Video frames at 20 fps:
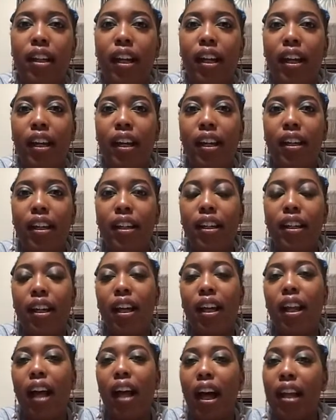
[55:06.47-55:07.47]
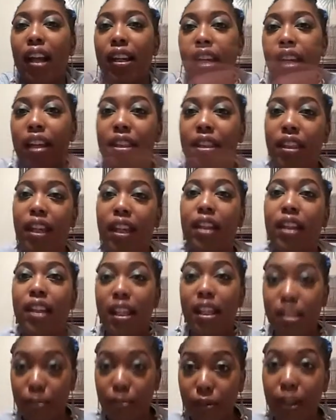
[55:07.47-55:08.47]
And another thing,
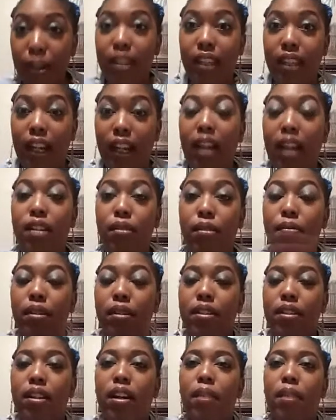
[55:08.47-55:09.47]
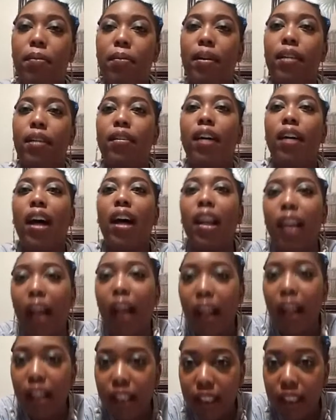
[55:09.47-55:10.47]
that's one thing I do want to talk about. A
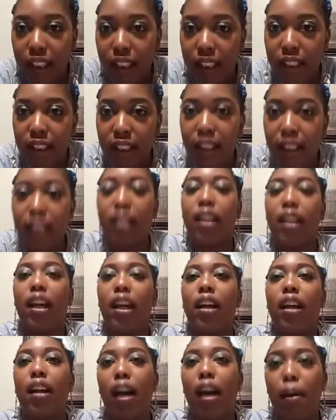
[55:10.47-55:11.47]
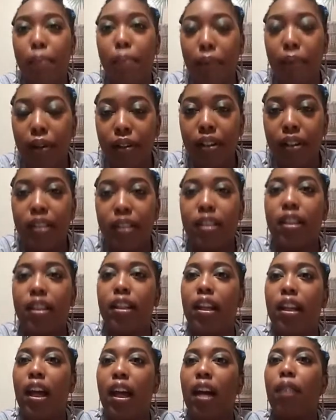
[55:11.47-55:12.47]
lot of our burdens and
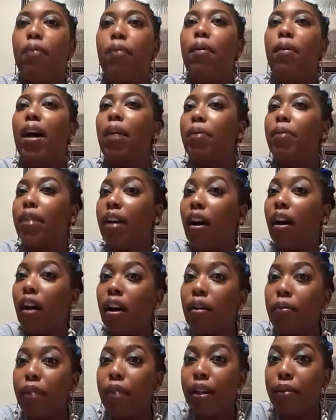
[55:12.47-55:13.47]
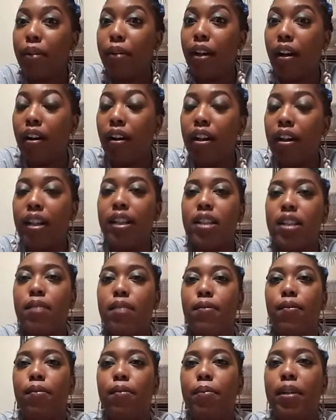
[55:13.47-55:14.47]
a lot of why we are where we are
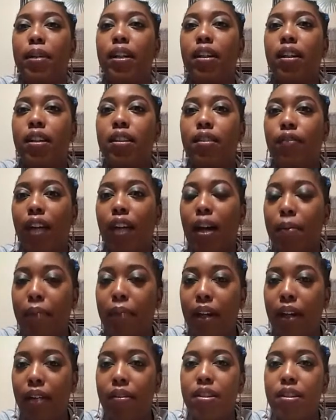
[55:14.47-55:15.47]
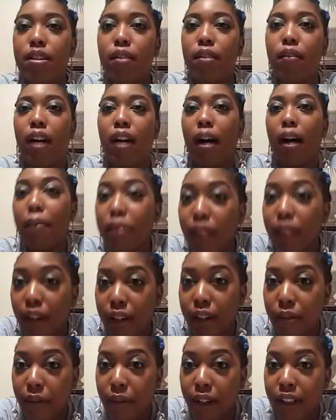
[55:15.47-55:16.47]
is because of our parents. So I'm
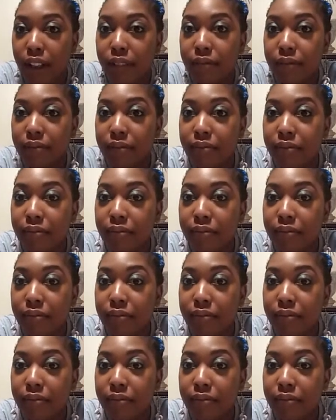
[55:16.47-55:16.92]
31.